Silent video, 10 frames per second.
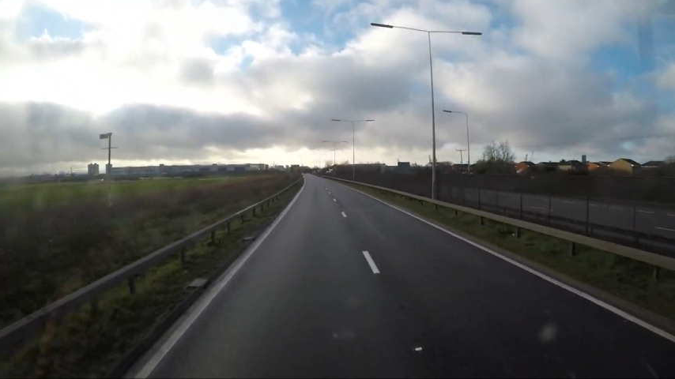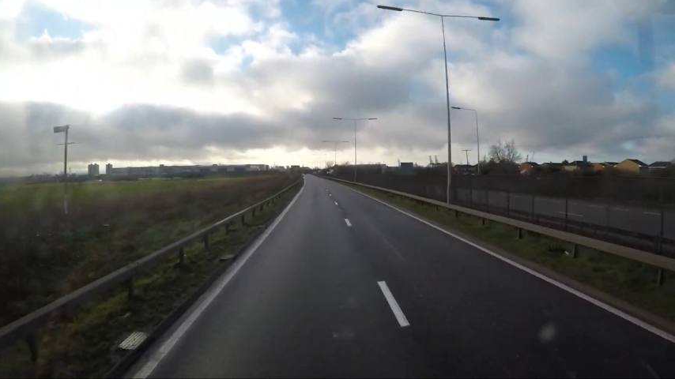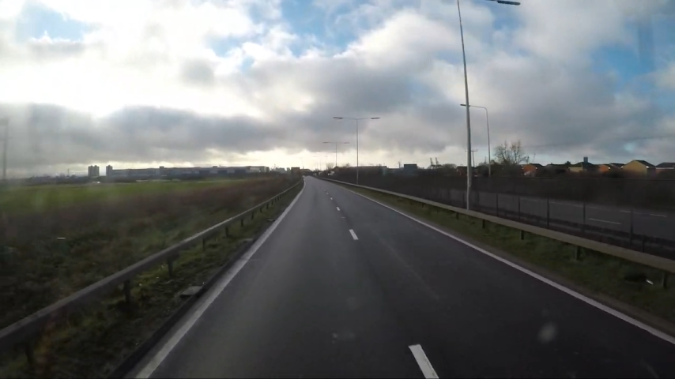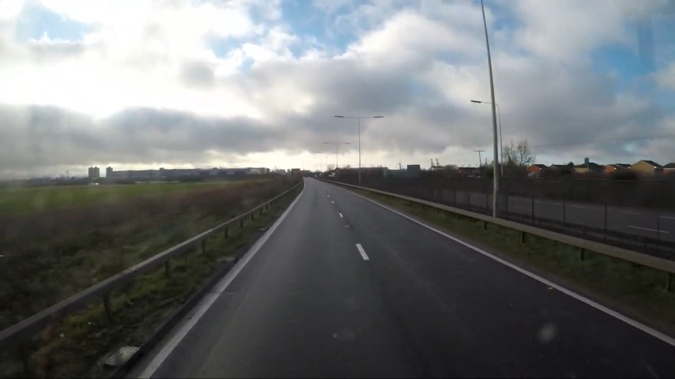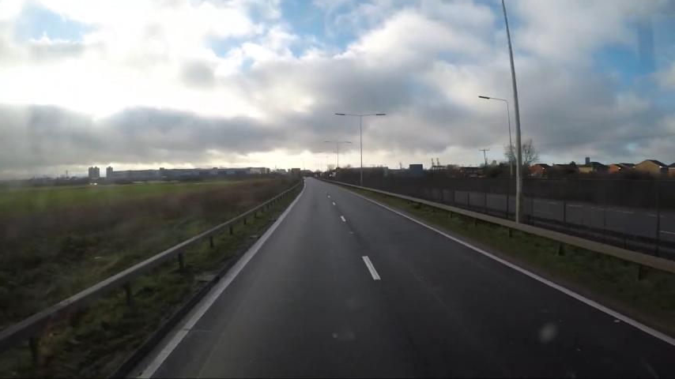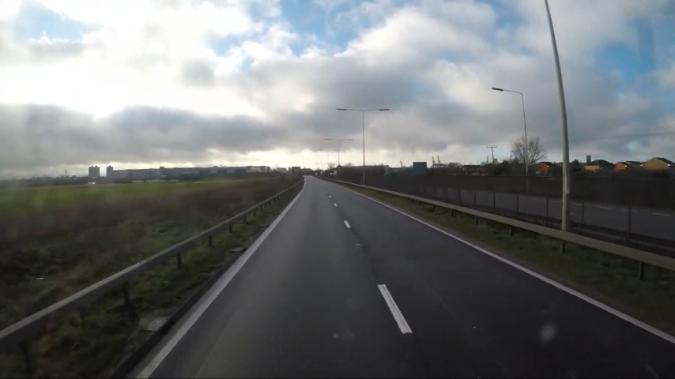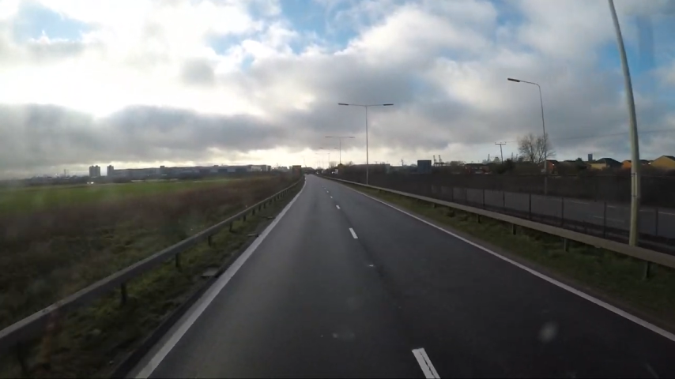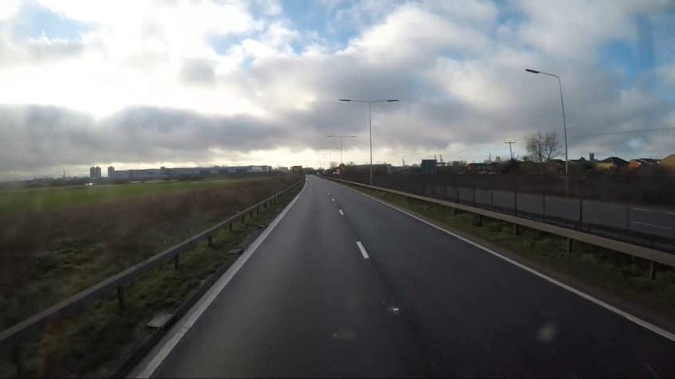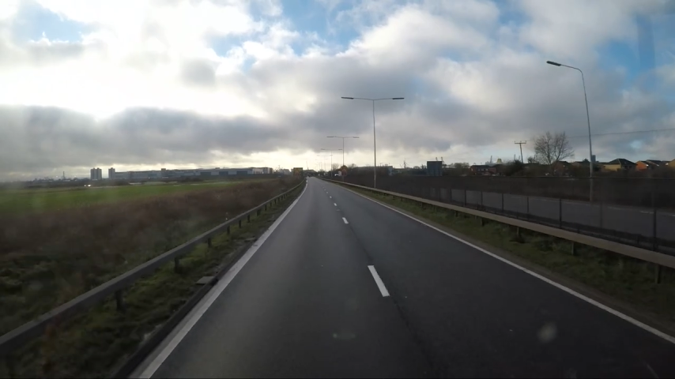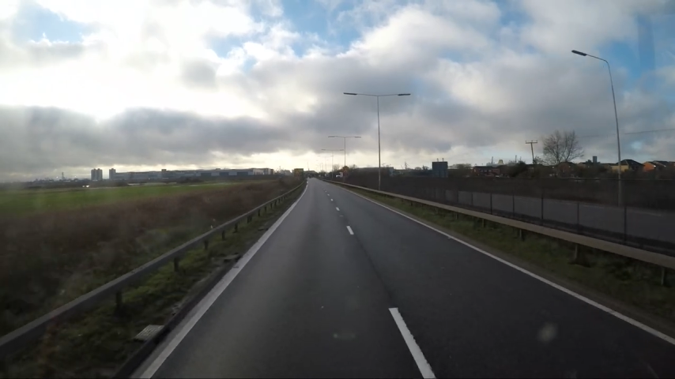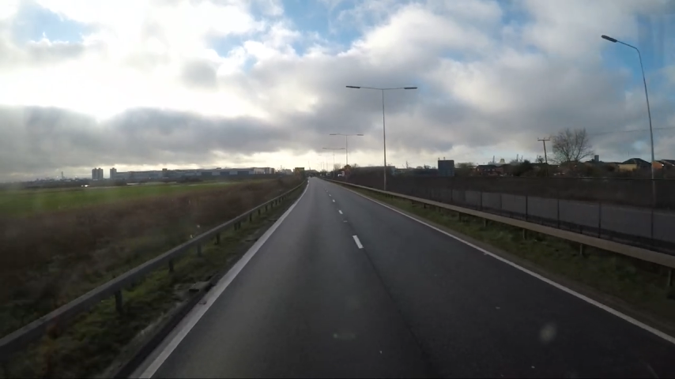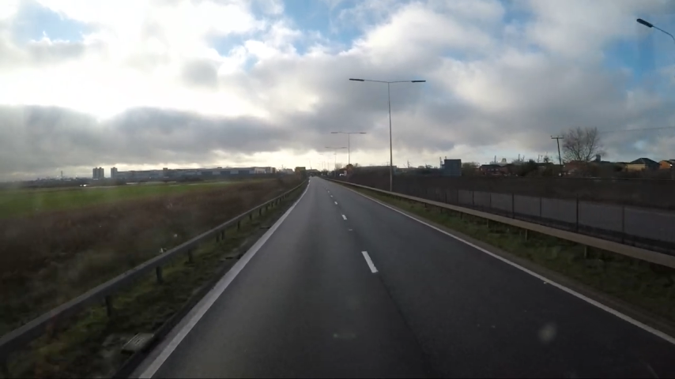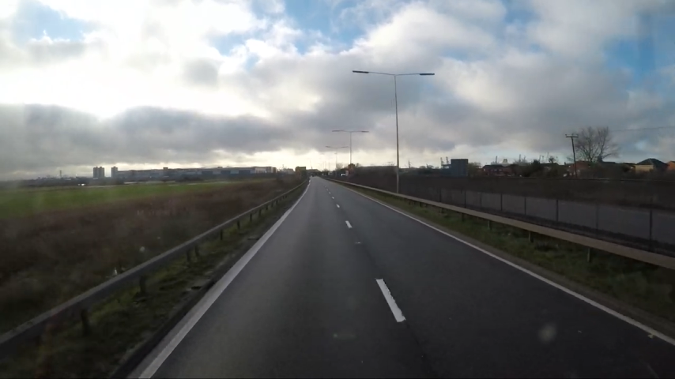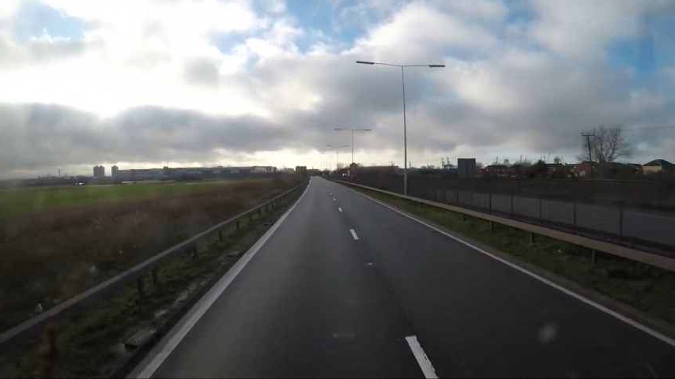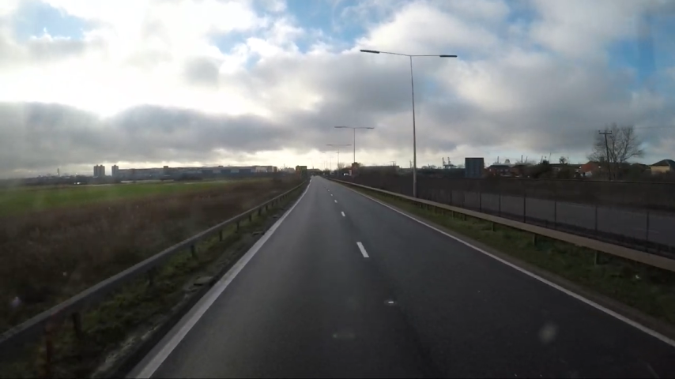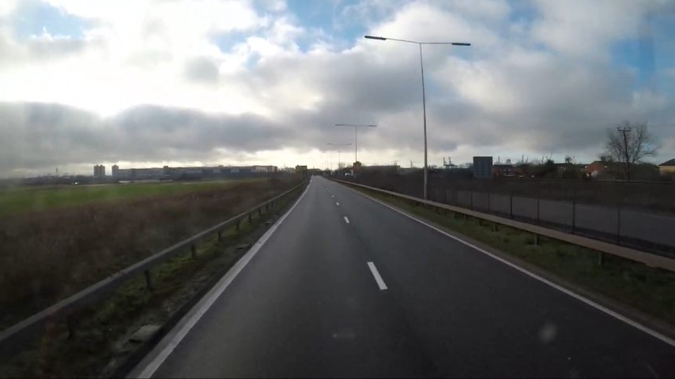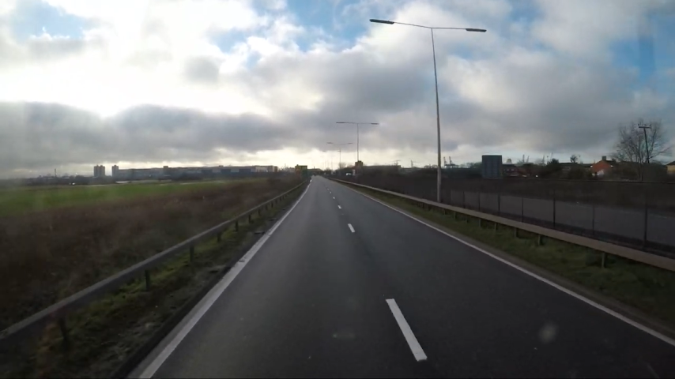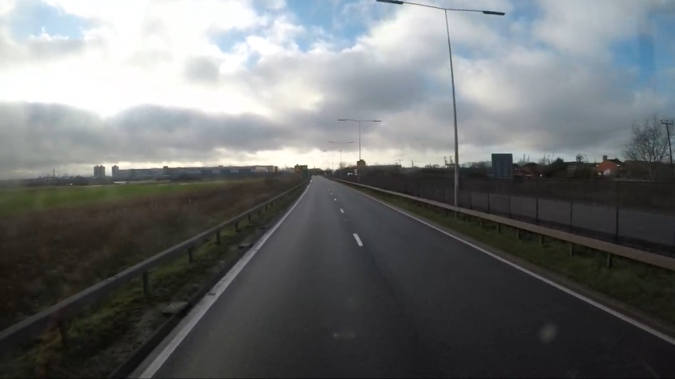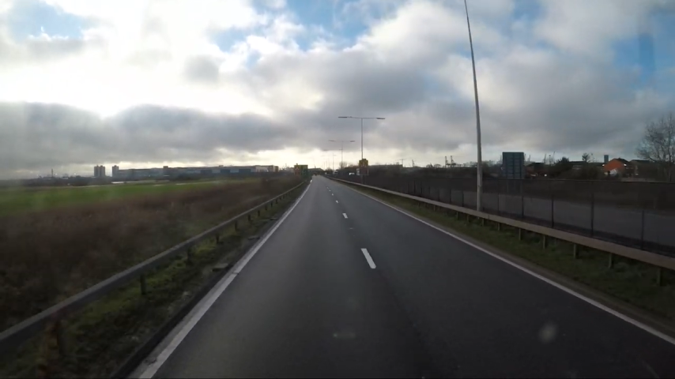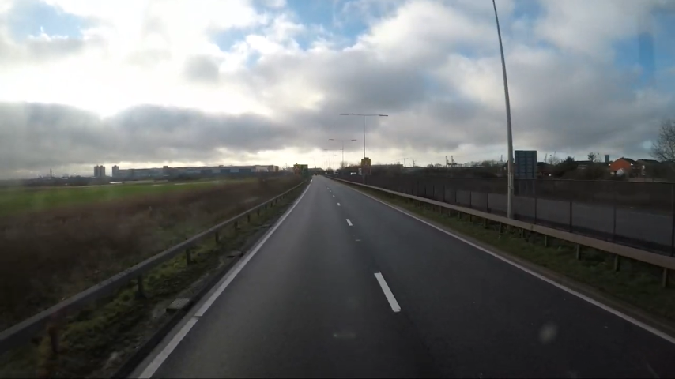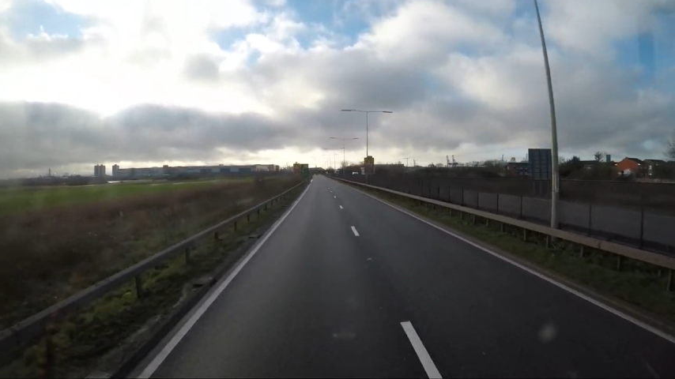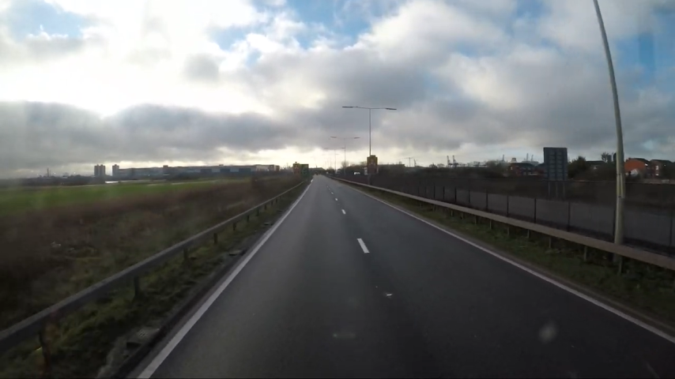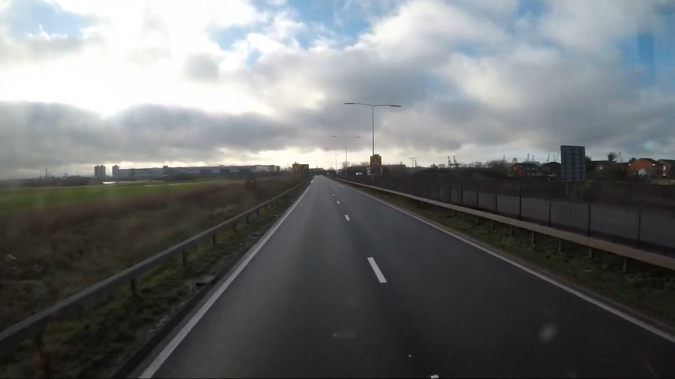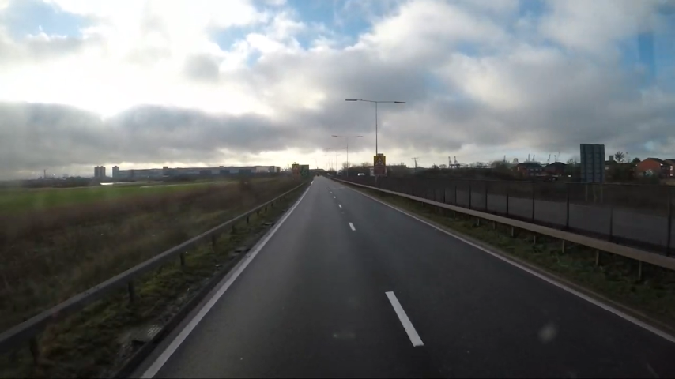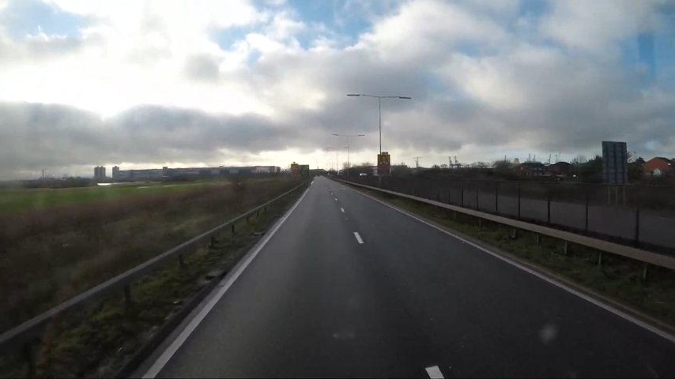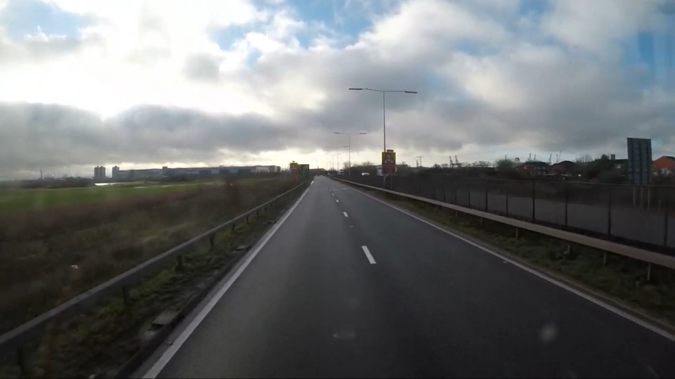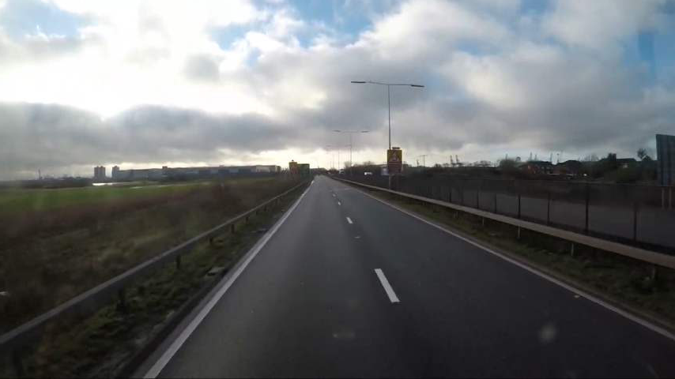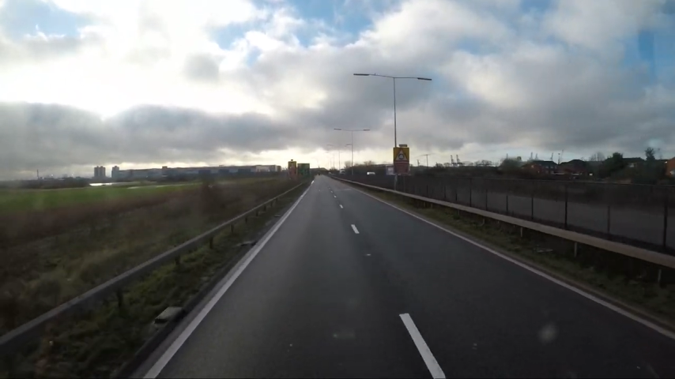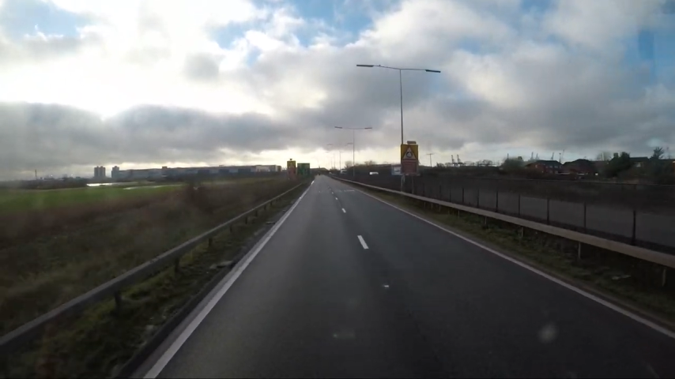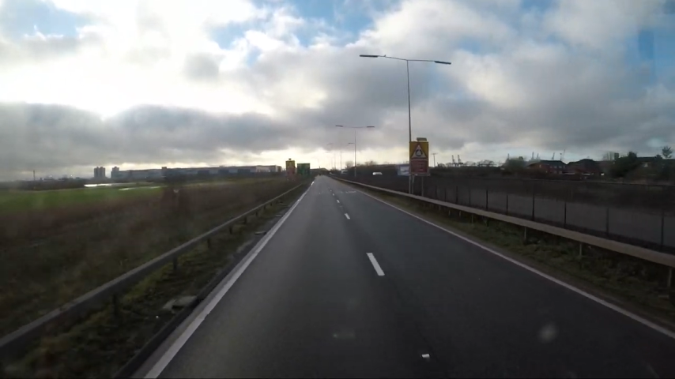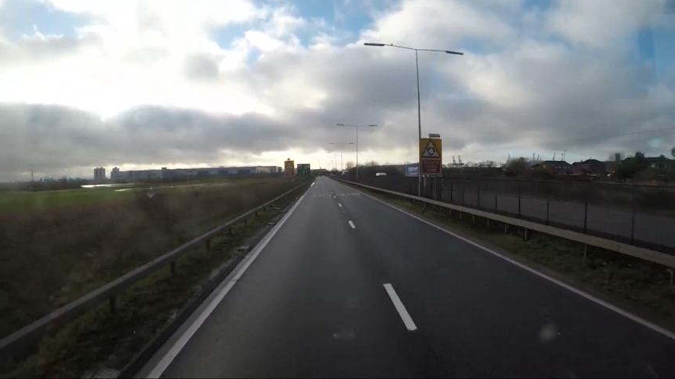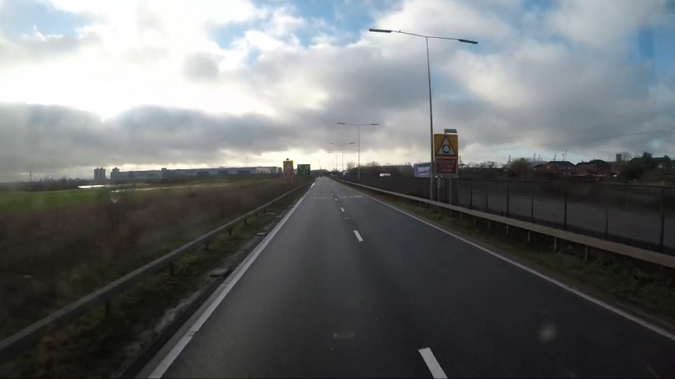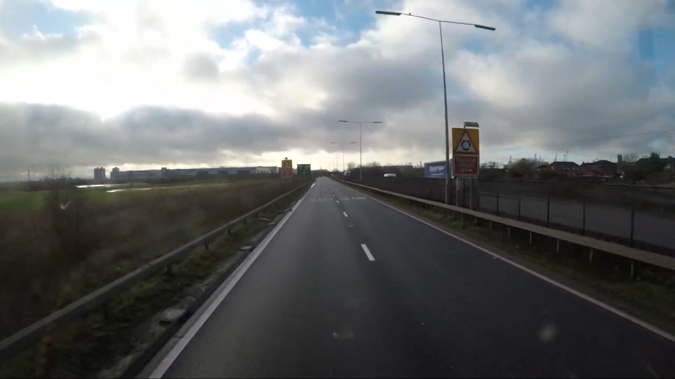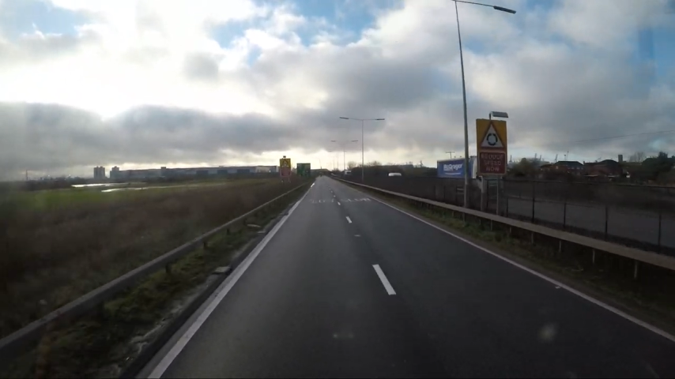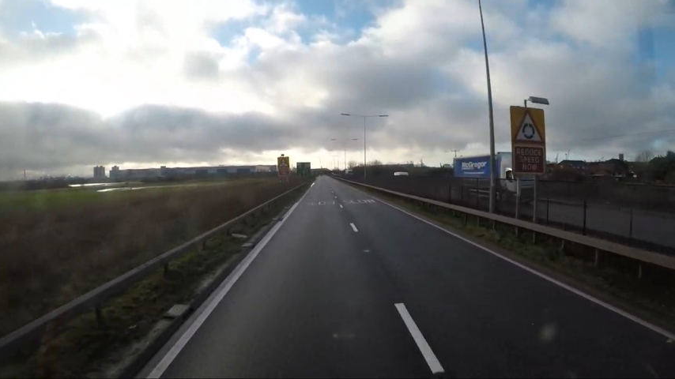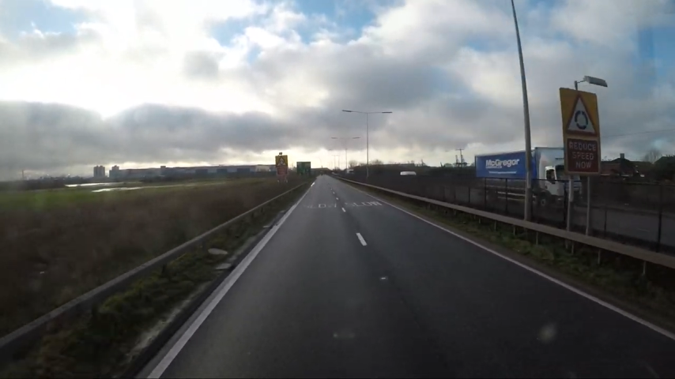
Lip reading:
Nobody's mouth can be seen.